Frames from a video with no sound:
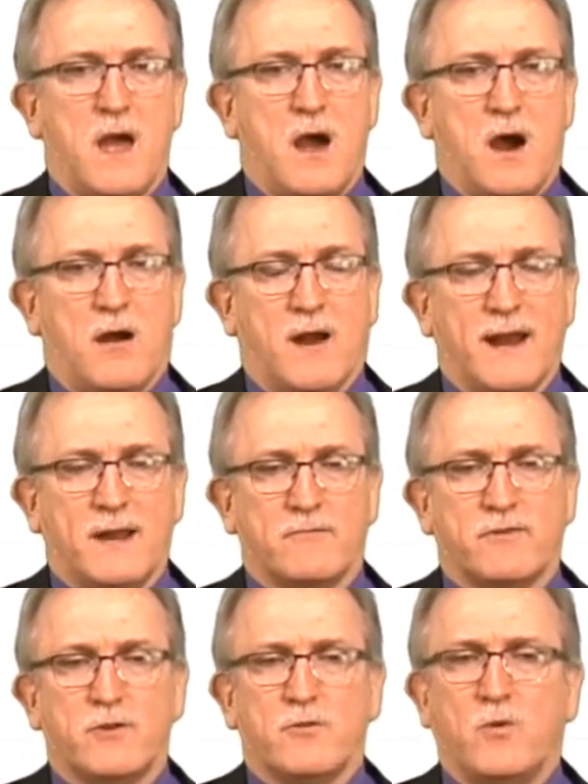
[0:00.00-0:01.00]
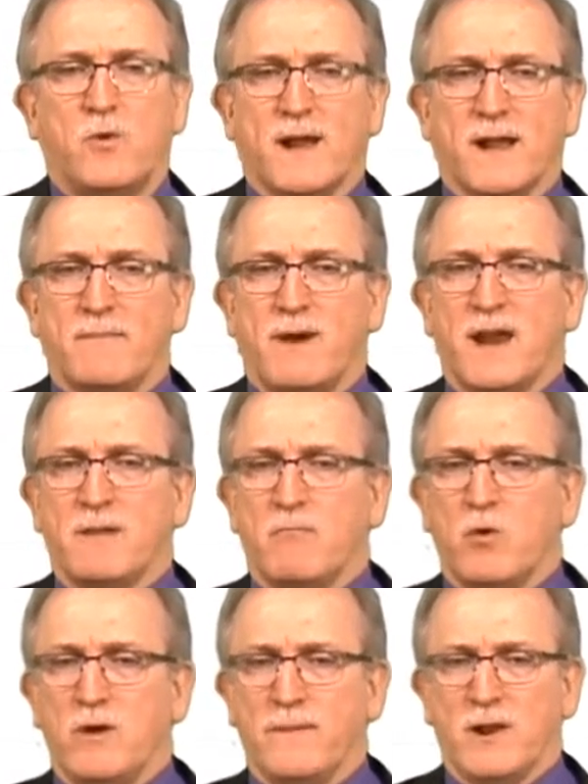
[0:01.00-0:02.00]
All right, real quick about
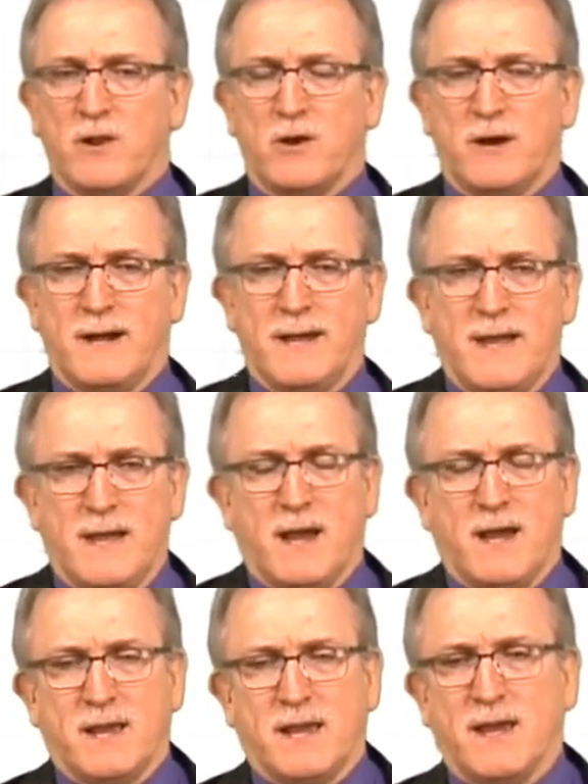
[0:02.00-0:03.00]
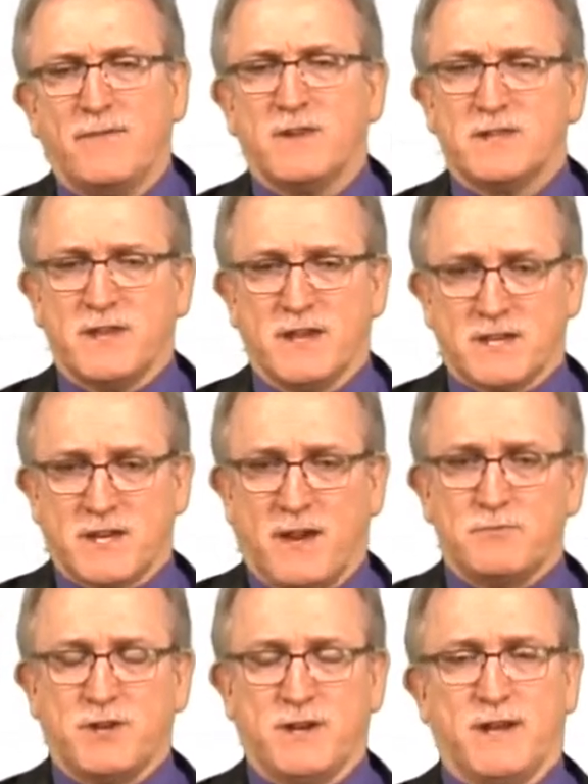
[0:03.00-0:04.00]
employment law. Again, the
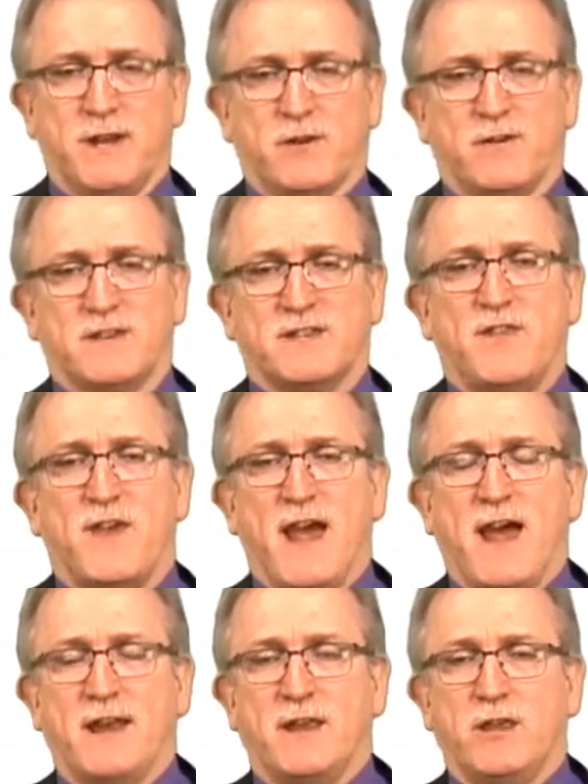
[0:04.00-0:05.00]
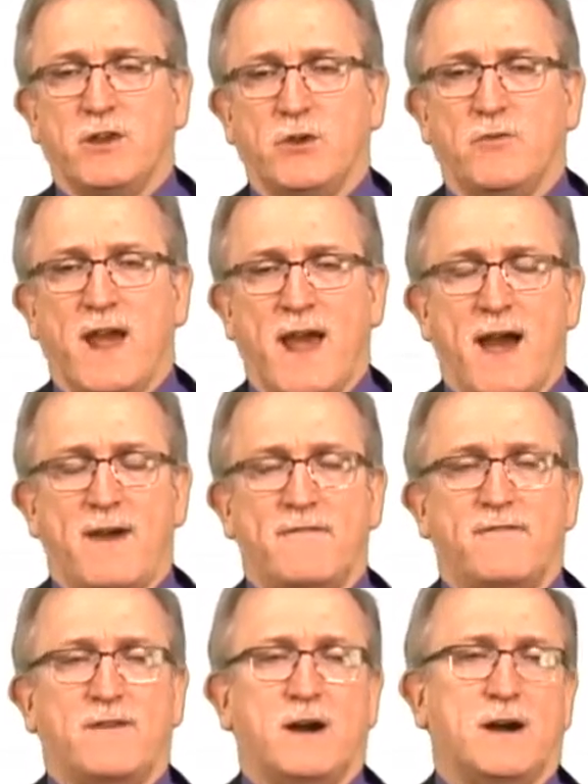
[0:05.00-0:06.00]
assumption here is that you
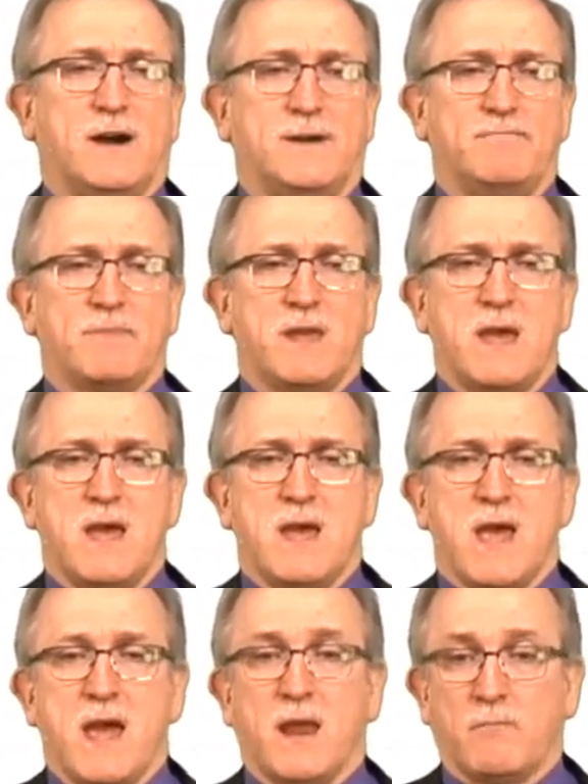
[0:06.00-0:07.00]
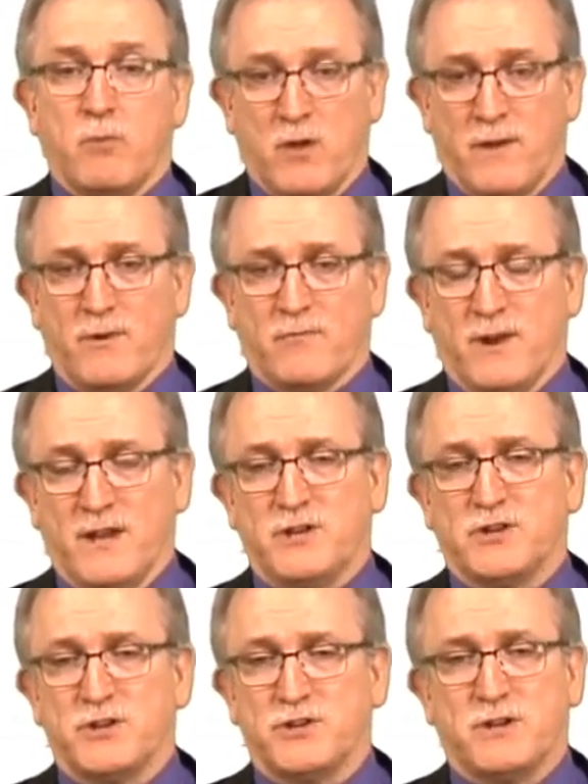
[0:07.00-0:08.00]
have an employment
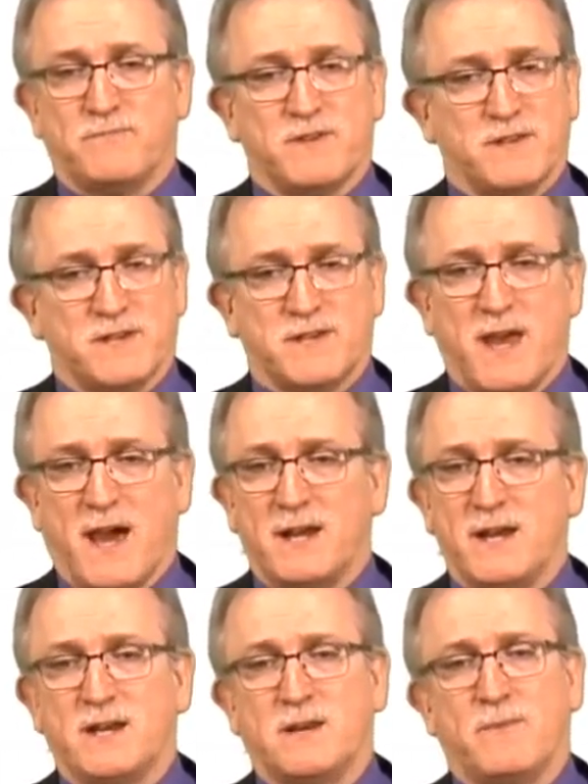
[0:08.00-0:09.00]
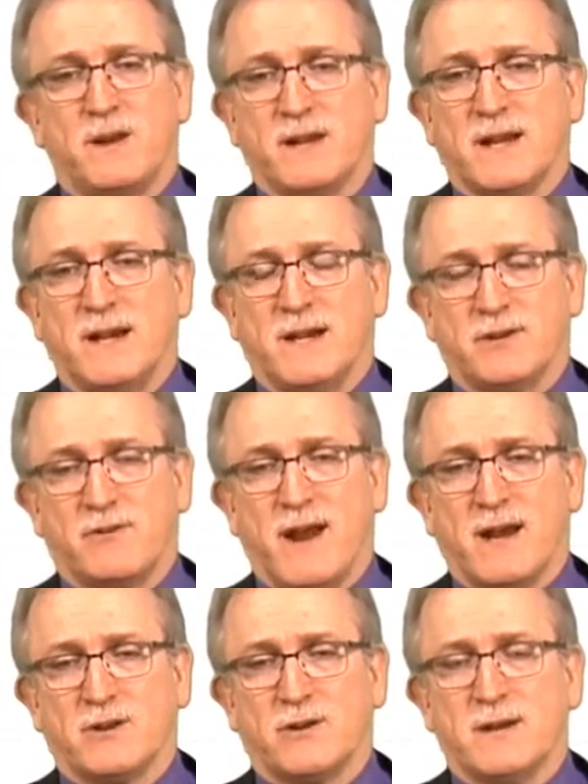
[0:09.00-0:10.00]
relationship. This is not an independent
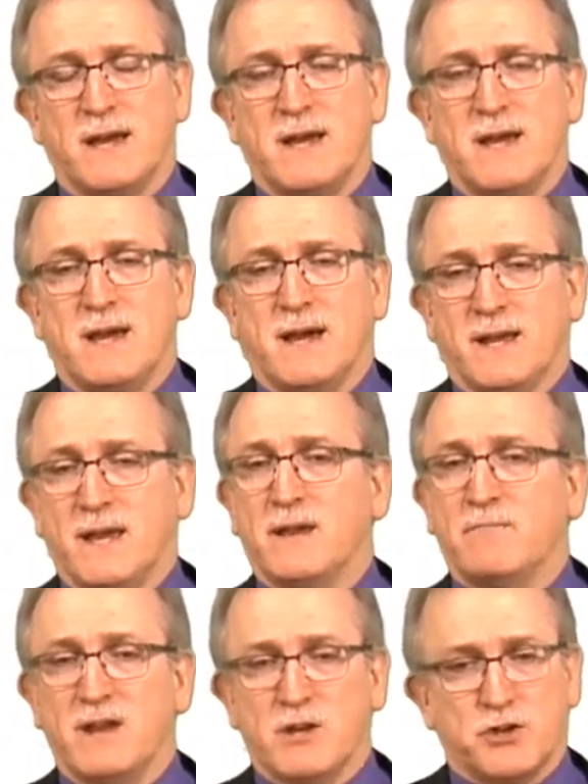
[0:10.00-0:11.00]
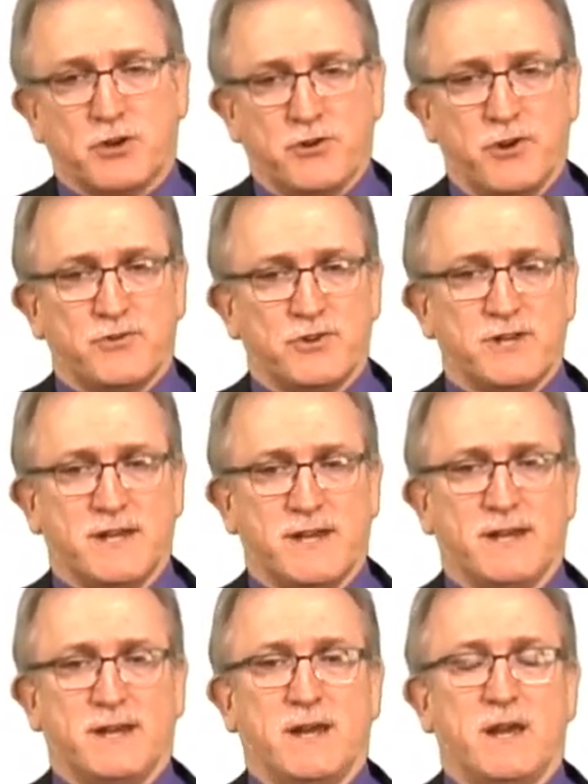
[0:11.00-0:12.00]
contractor. Again, make sure you
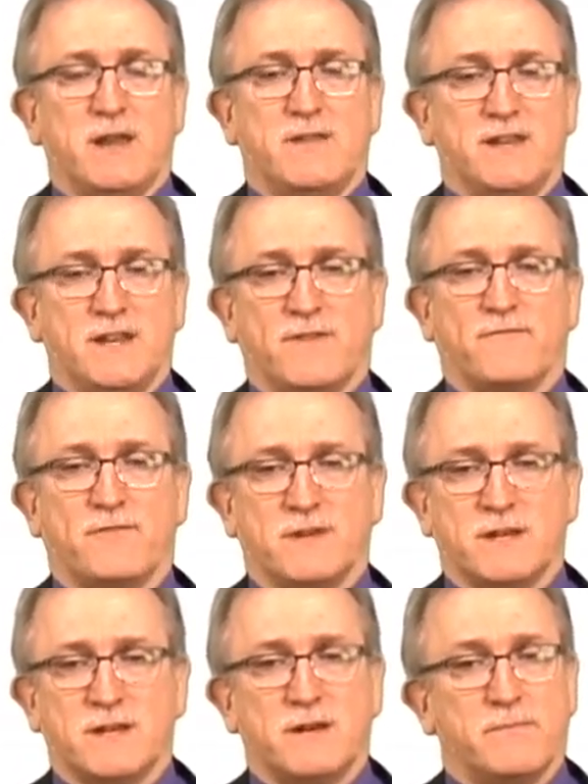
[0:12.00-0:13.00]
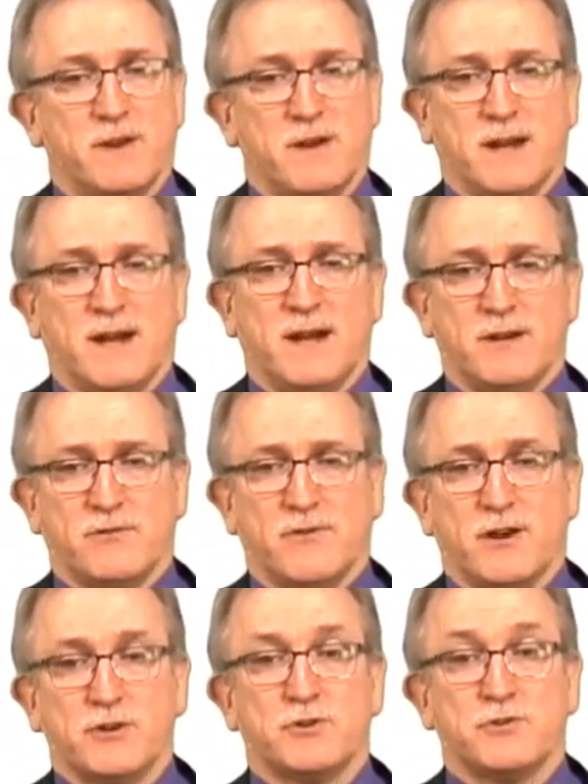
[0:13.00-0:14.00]
understand the difference. Independent
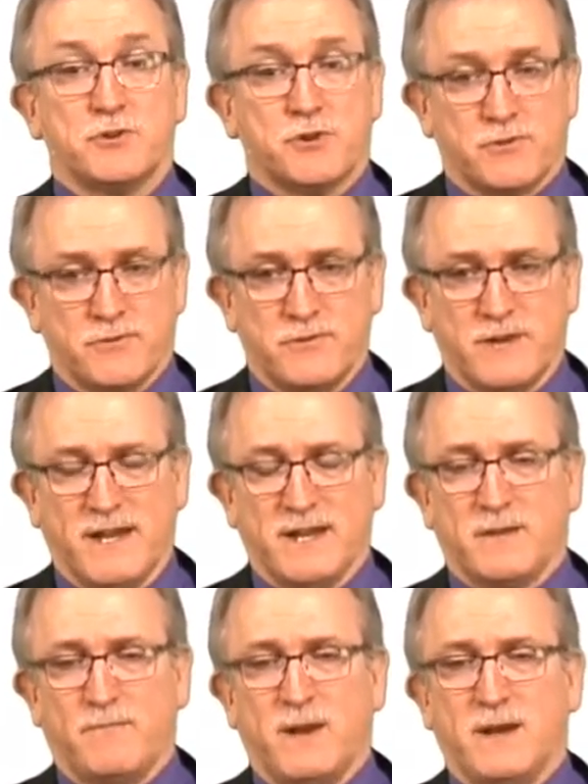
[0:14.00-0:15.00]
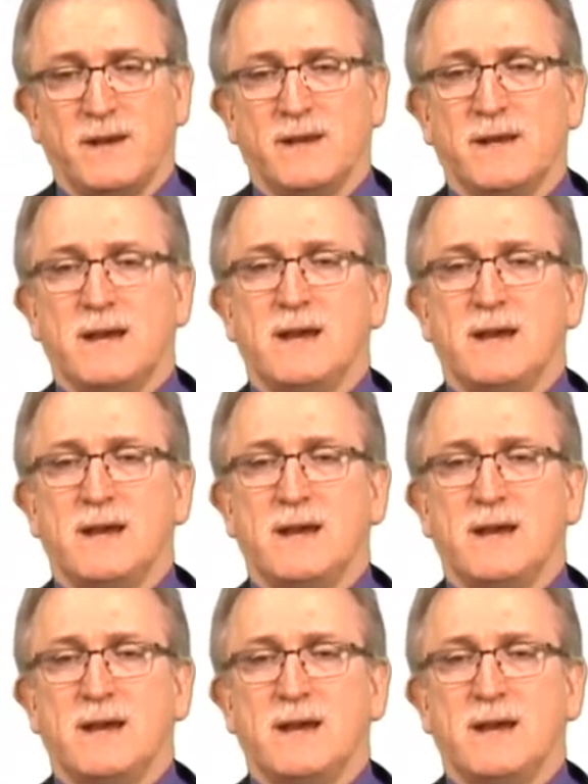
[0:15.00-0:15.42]
contractor, truly independent.